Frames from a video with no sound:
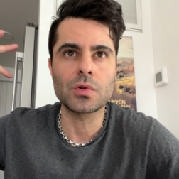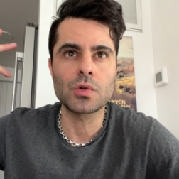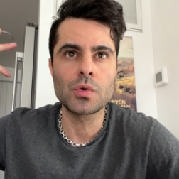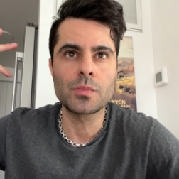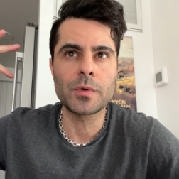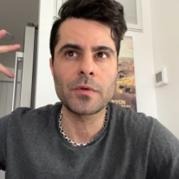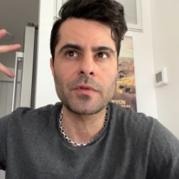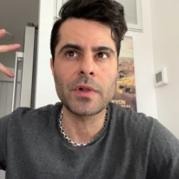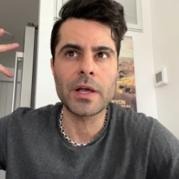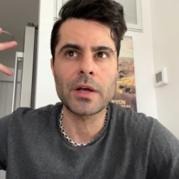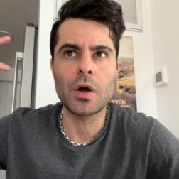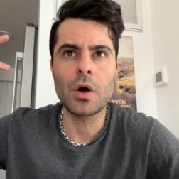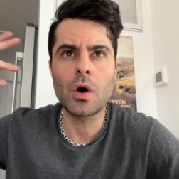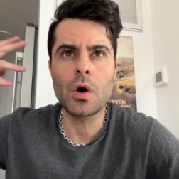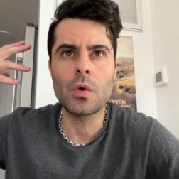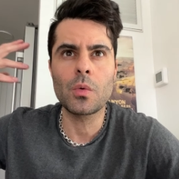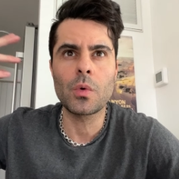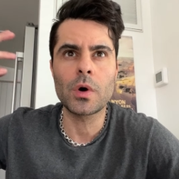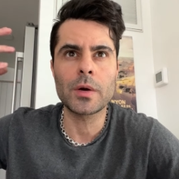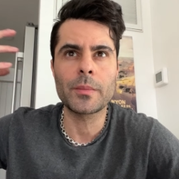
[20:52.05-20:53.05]
loop of like,
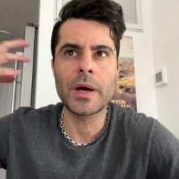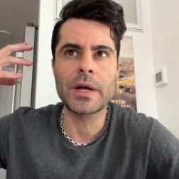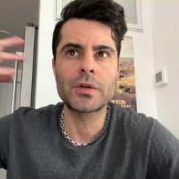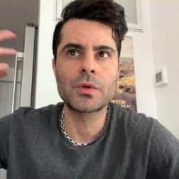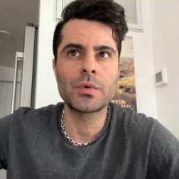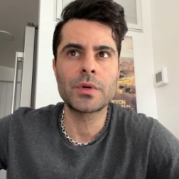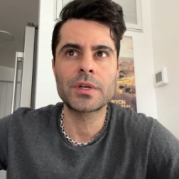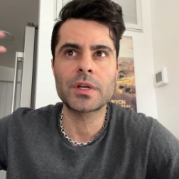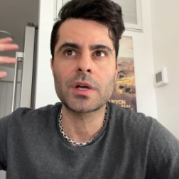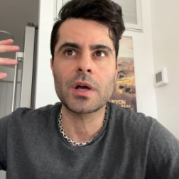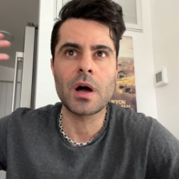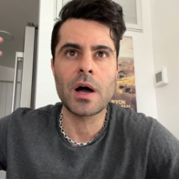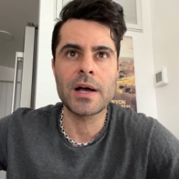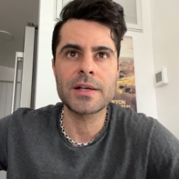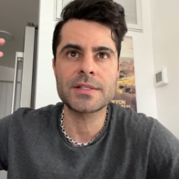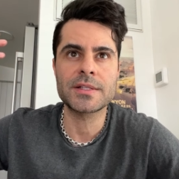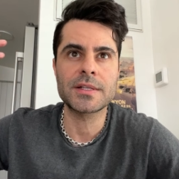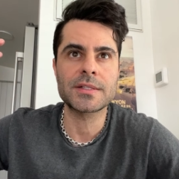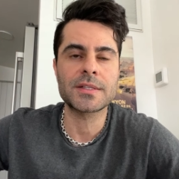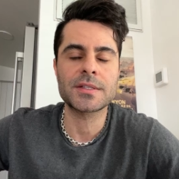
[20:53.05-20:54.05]
oh, what am I doing to
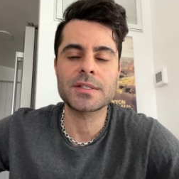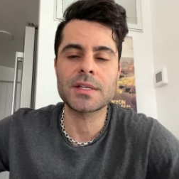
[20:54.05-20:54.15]
cause this?